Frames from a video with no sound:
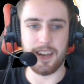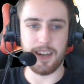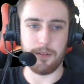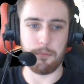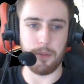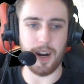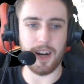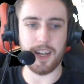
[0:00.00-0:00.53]

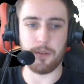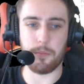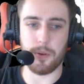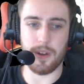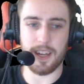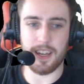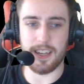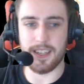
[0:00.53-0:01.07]
bargain
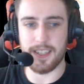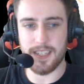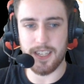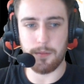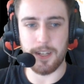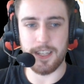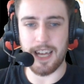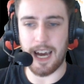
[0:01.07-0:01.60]
pick is
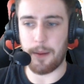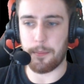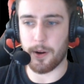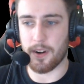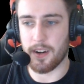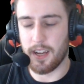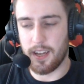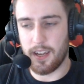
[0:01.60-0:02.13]
going to be
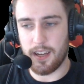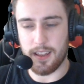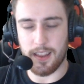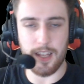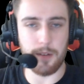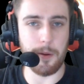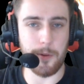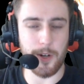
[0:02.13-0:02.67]
Dapper. A
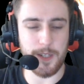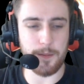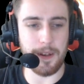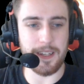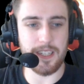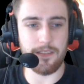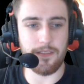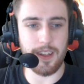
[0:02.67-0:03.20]
little bit more
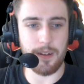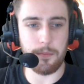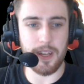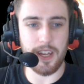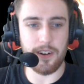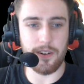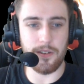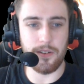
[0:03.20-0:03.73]
expensive than
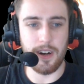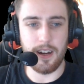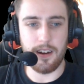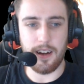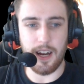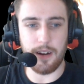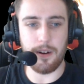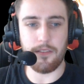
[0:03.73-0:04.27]
Miho.
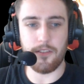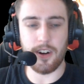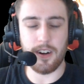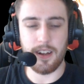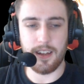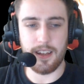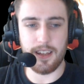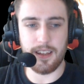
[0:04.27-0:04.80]

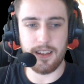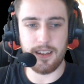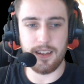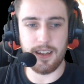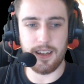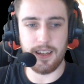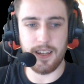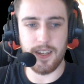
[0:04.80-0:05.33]
However,
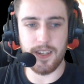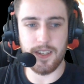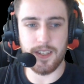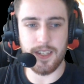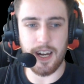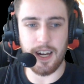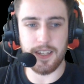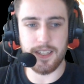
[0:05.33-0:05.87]
he
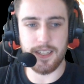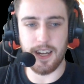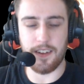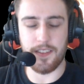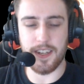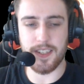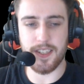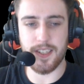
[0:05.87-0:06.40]
is, I
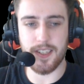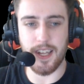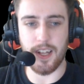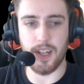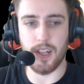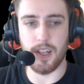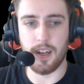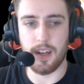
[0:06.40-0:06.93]
think,
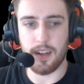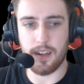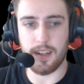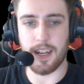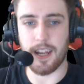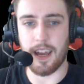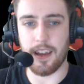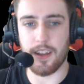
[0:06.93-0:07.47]
still
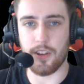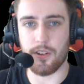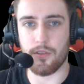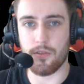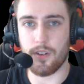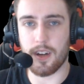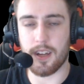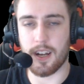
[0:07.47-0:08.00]
going to get
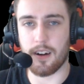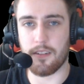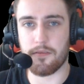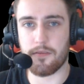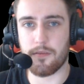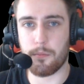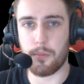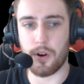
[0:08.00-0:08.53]
you
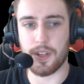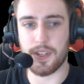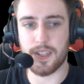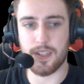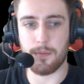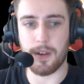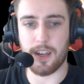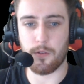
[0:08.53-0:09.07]
enough
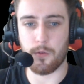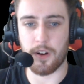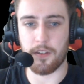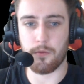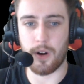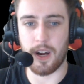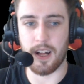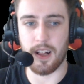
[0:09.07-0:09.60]
points to make it
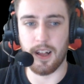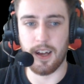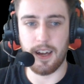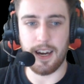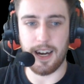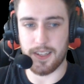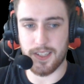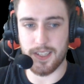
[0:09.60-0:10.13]
worthwhile,
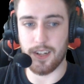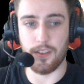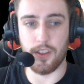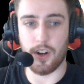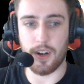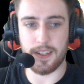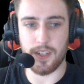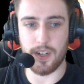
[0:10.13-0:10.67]
and still
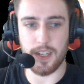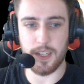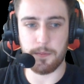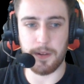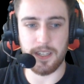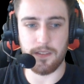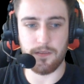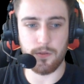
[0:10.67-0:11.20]
not at all
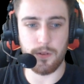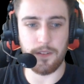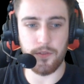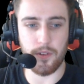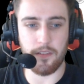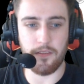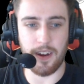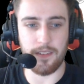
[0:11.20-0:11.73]
expensive.
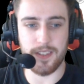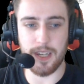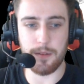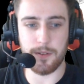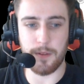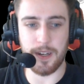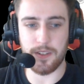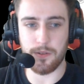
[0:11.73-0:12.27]
12.25, same
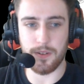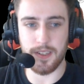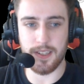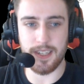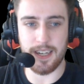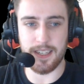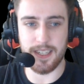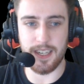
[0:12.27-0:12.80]
as Maestro and
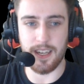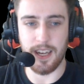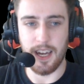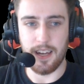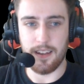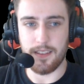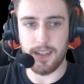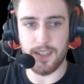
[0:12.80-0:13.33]
Snasky.
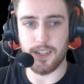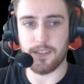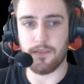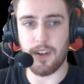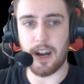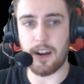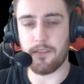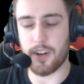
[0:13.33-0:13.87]
This is
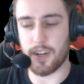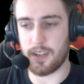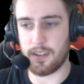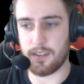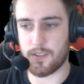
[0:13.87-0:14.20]
very, very